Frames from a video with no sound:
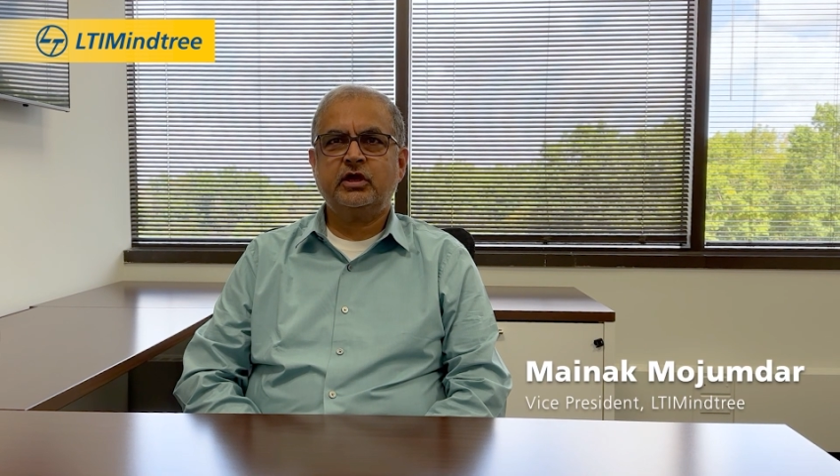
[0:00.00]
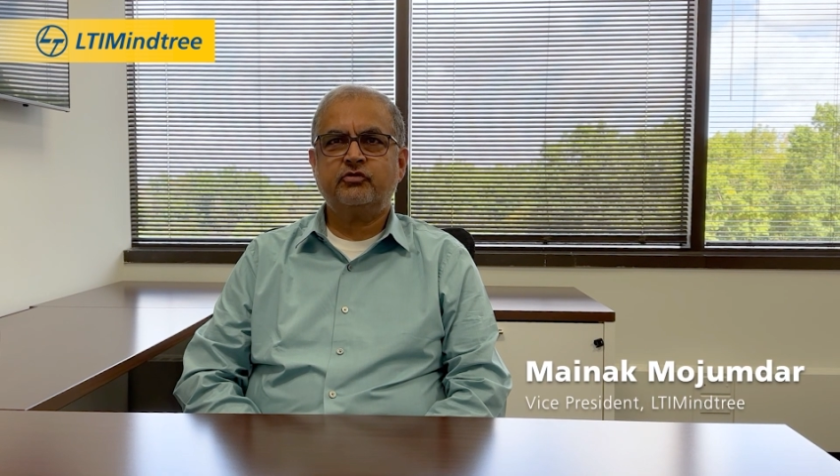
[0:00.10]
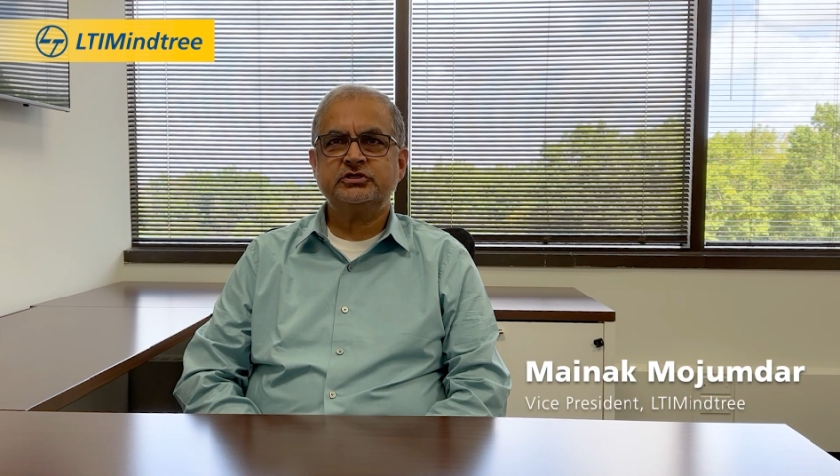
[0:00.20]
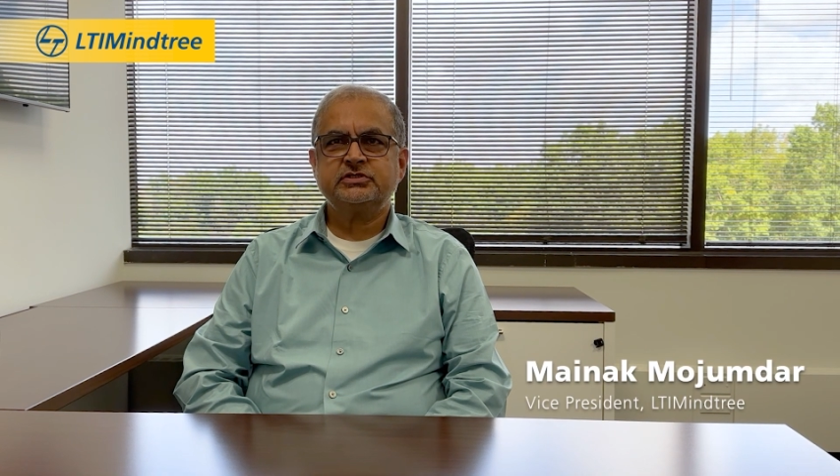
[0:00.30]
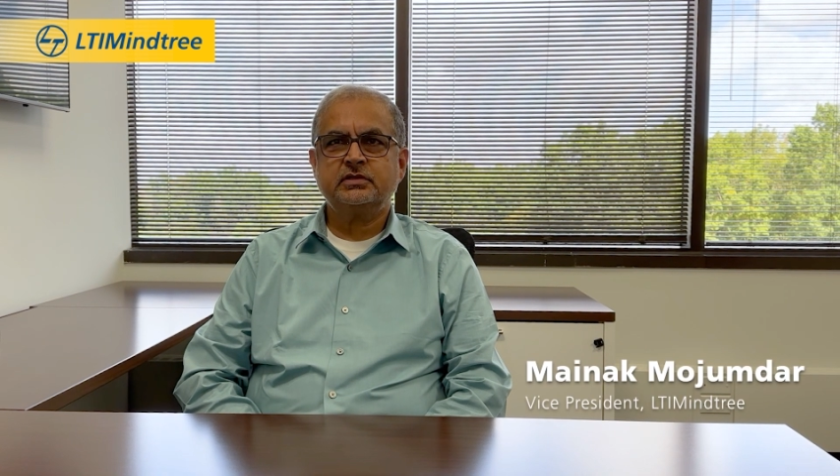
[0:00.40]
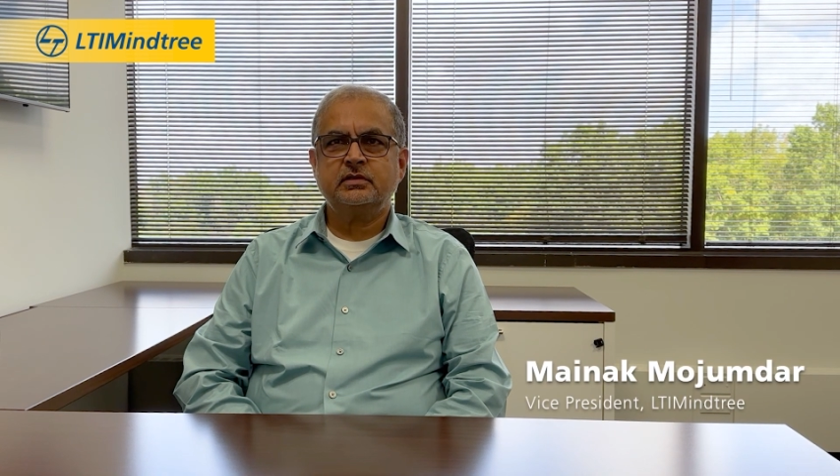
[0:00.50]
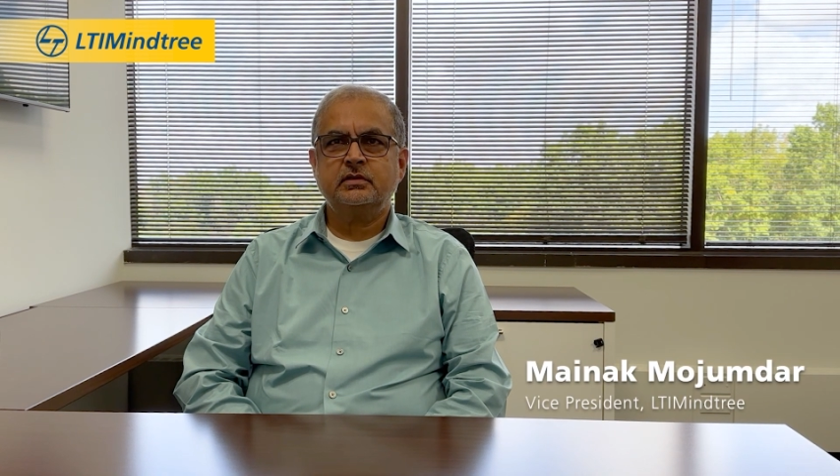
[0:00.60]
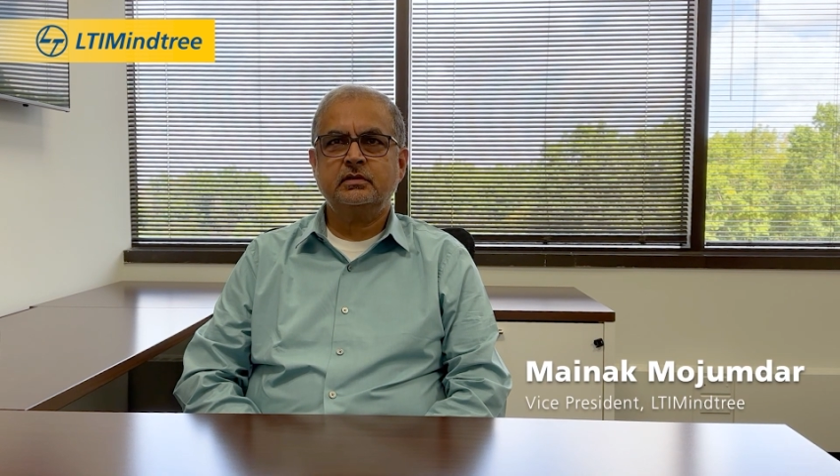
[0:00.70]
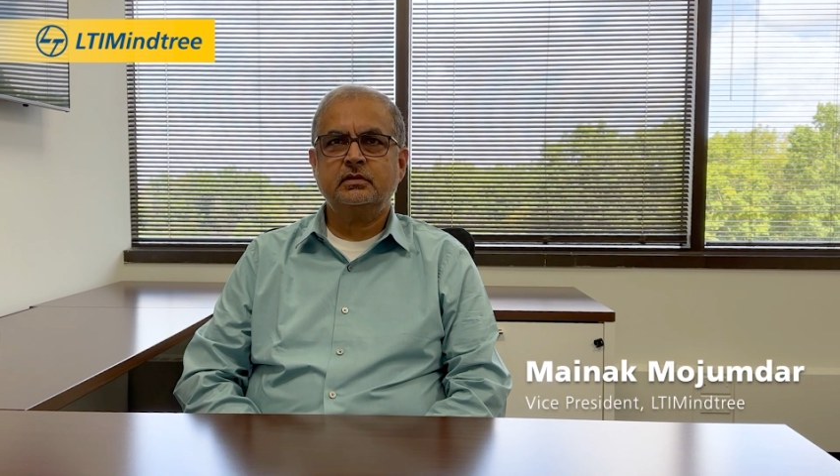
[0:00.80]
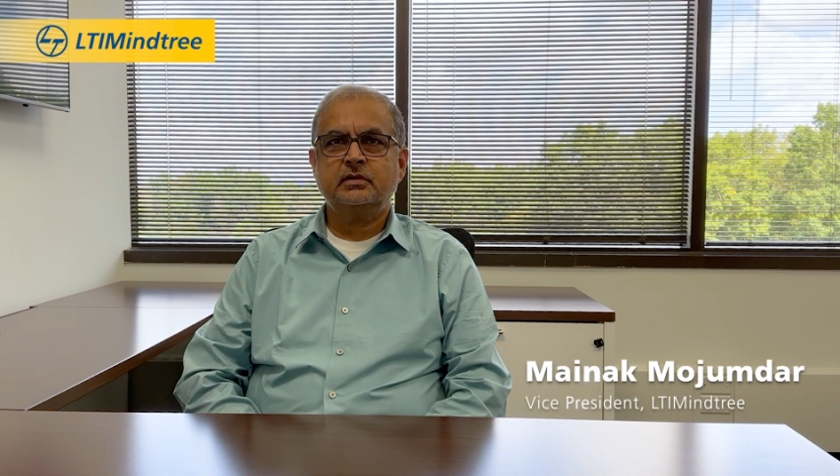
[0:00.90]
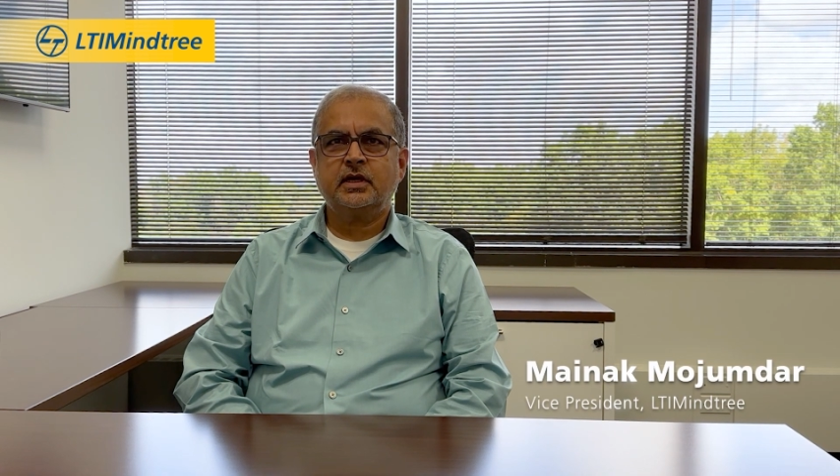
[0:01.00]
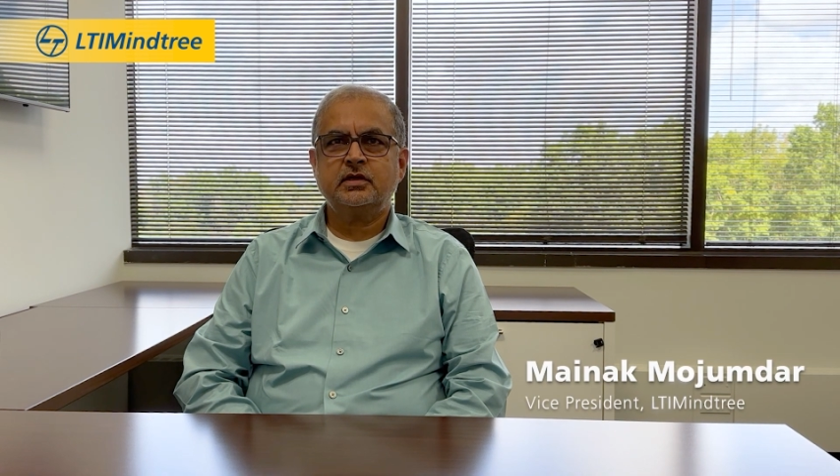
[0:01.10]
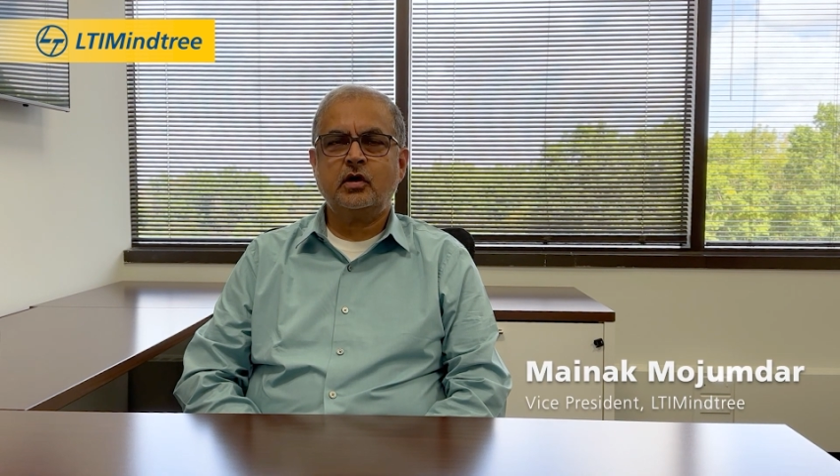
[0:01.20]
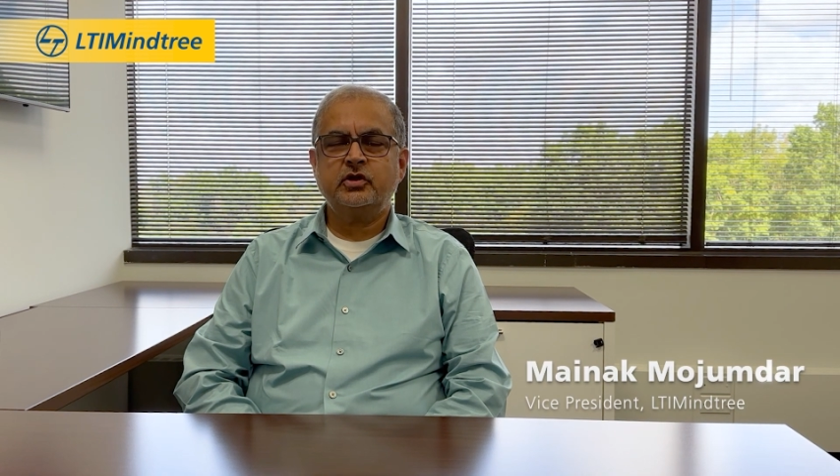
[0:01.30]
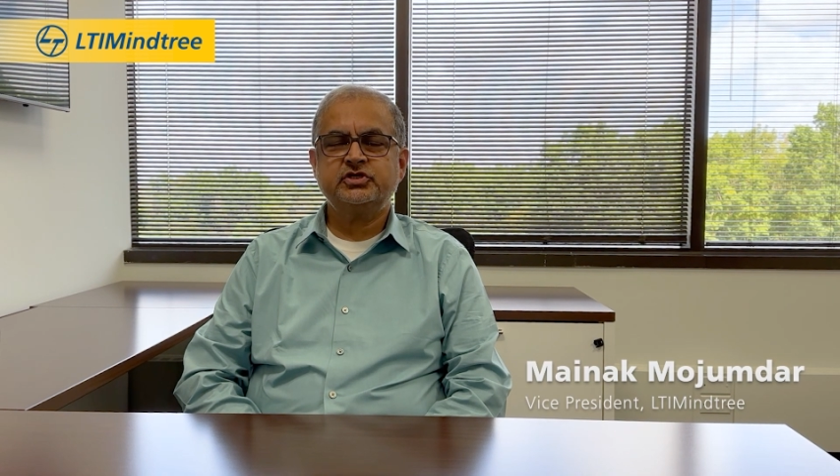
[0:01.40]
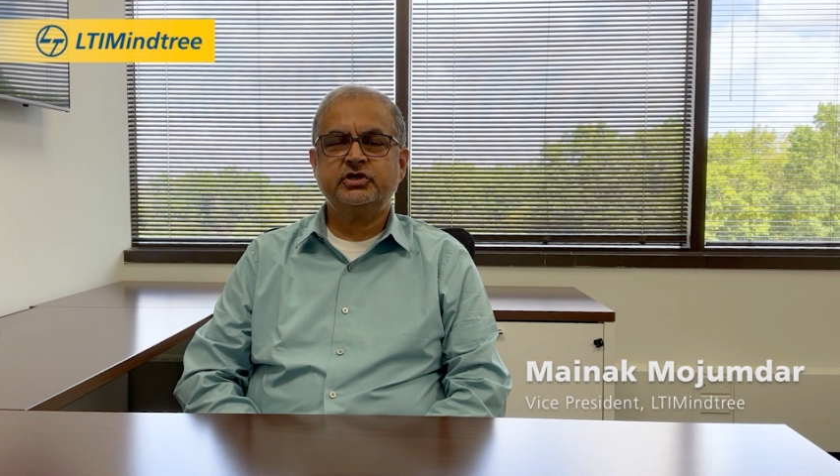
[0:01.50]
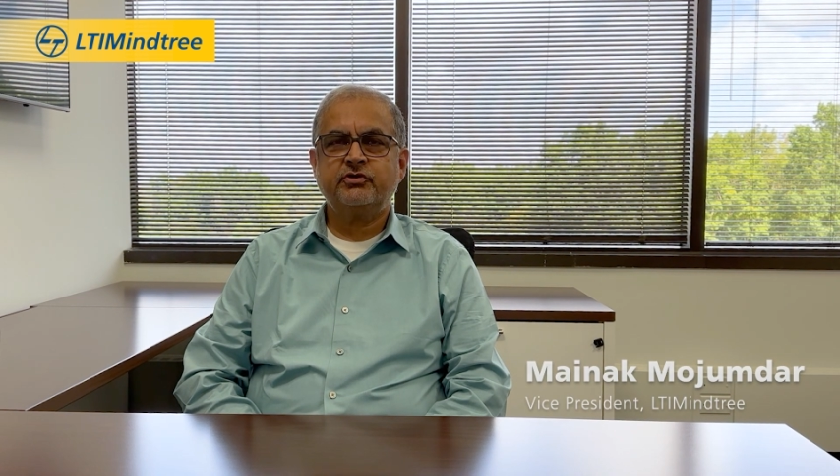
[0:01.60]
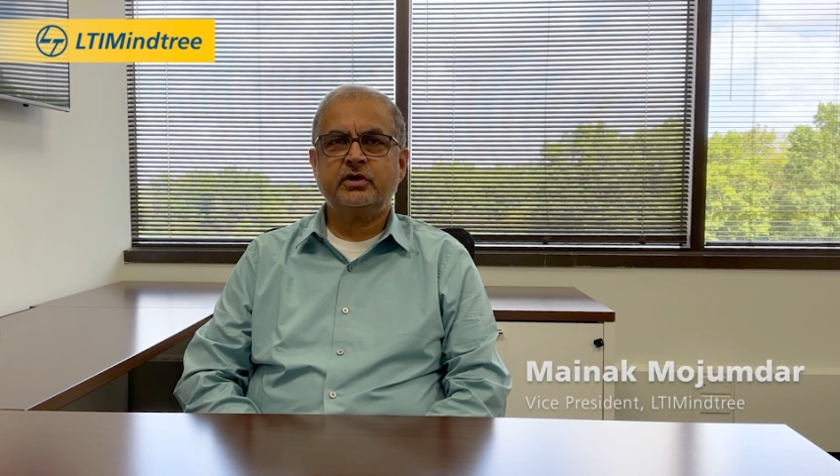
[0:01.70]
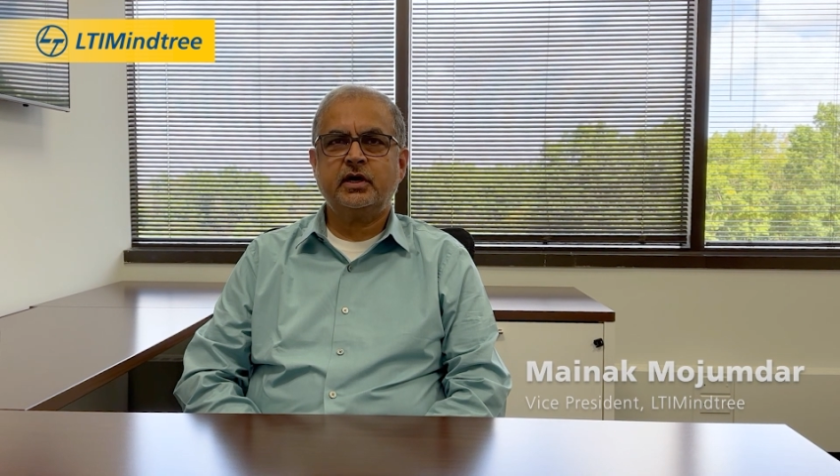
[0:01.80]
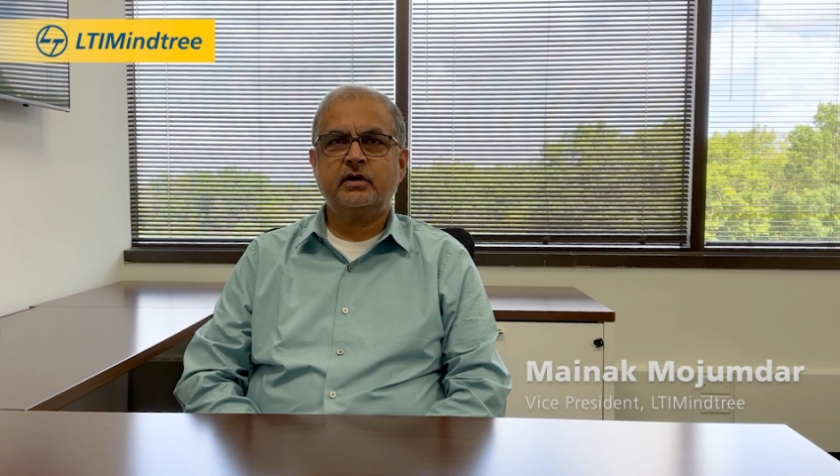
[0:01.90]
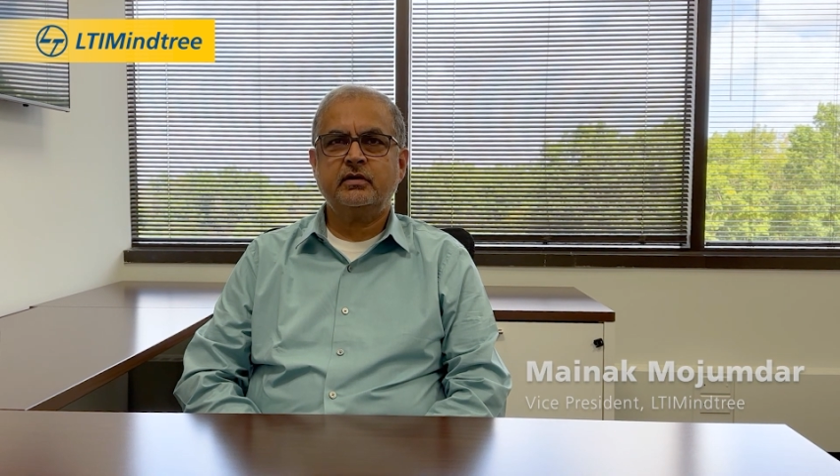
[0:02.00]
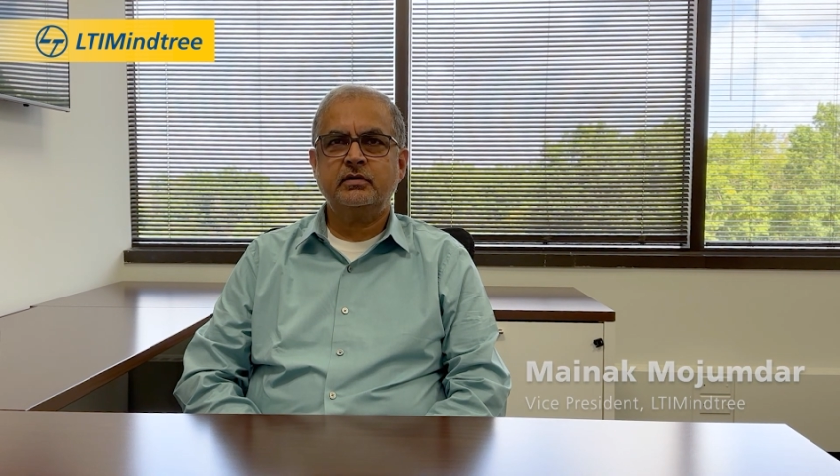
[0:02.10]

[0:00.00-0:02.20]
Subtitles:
Crystal Technology Radar,